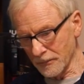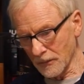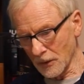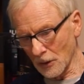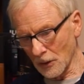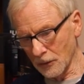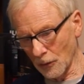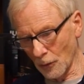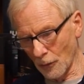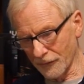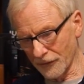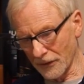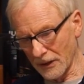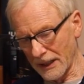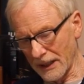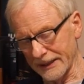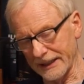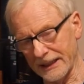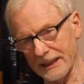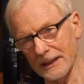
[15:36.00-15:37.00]
clover
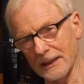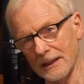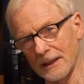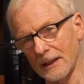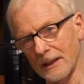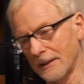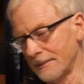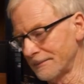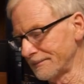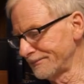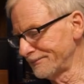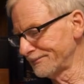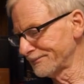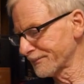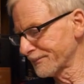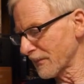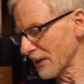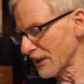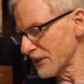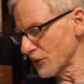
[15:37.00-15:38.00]
honey
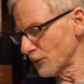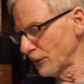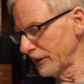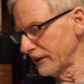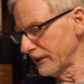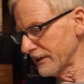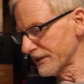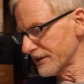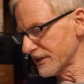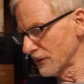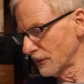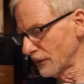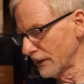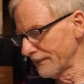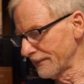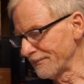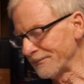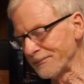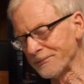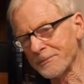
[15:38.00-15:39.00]
sweetness to
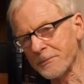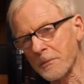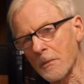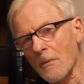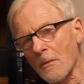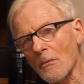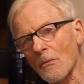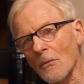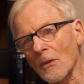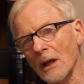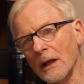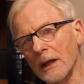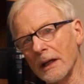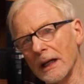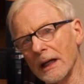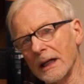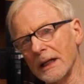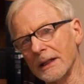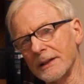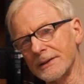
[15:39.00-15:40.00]
it,
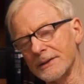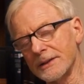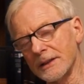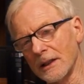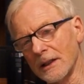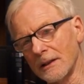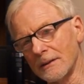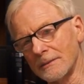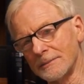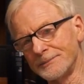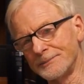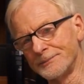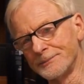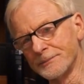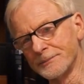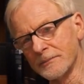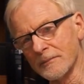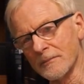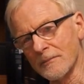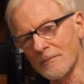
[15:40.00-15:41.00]
and
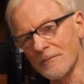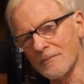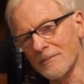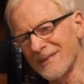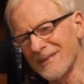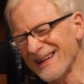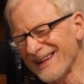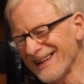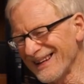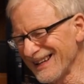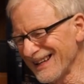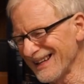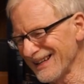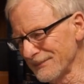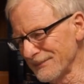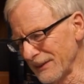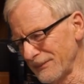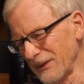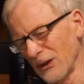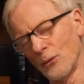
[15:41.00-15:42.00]

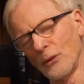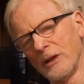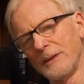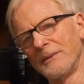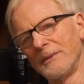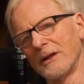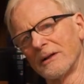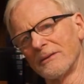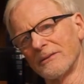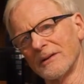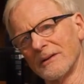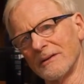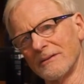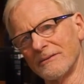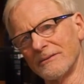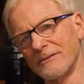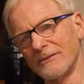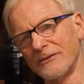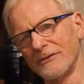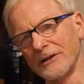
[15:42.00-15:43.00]
maybe a wee bit of the
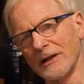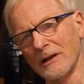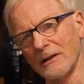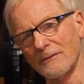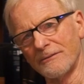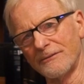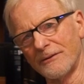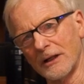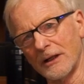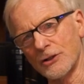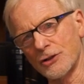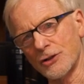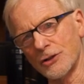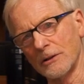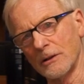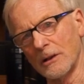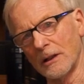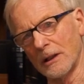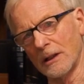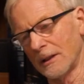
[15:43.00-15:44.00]
vanilla
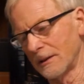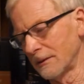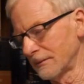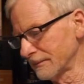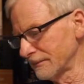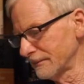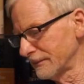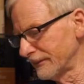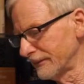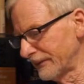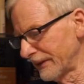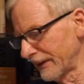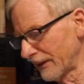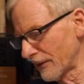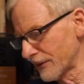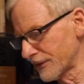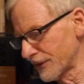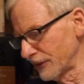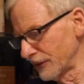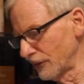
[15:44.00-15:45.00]
fudge
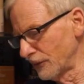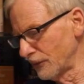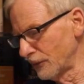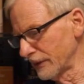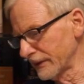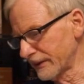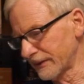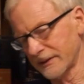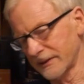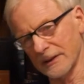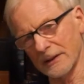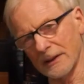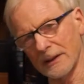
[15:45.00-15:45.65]
there too. With